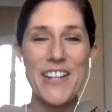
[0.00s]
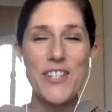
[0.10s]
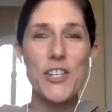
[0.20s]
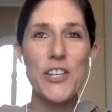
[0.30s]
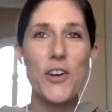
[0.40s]

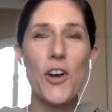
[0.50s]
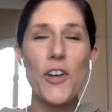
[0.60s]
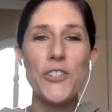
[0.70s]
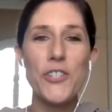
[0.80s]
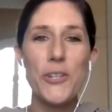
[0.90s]
actually
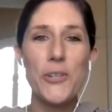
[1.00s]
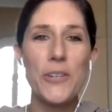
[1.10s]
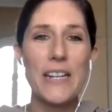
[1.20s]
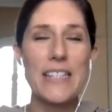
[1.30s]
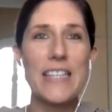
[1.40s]
called you
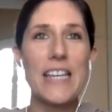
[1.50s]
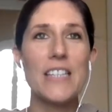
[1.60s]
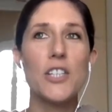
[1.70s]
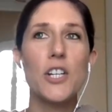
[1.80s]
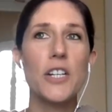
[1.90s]
and I said,
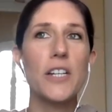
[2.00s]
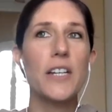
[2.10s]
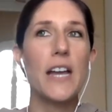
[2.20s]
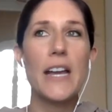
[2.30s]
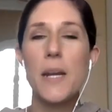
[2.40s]
look,
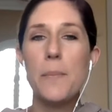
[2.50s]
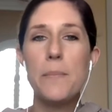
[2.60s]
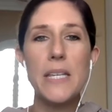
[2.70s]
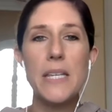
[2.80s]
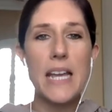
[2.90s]
I got a
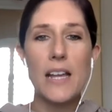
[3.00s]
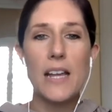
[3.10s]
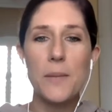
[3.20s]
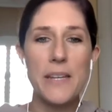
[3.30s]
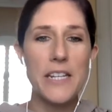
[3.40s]
missing
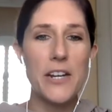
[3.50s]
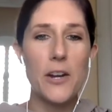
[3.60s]
element here.